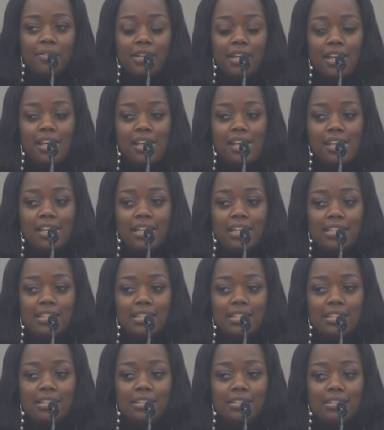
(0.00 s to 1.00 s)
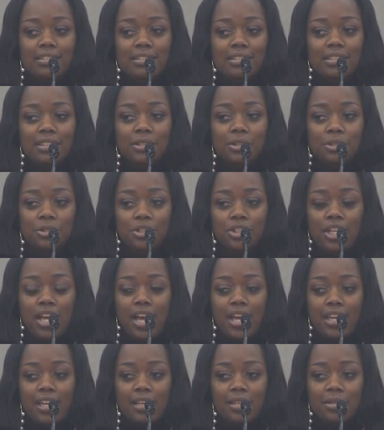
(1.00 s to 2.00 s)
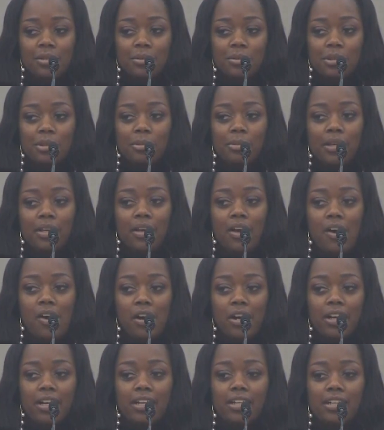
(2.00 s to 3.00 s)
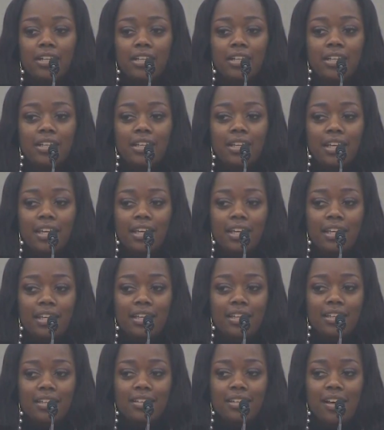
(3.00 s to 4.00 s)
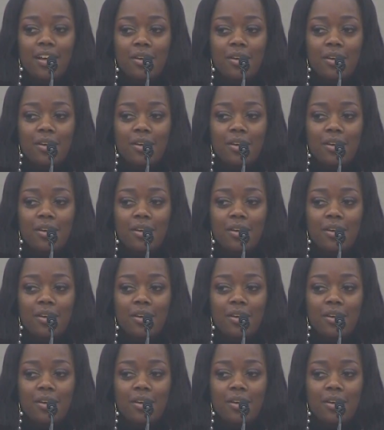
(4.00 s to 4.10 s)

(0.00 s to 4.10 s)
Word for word: shooting of his teenage friend after he suspected them of stealing from a vehicle.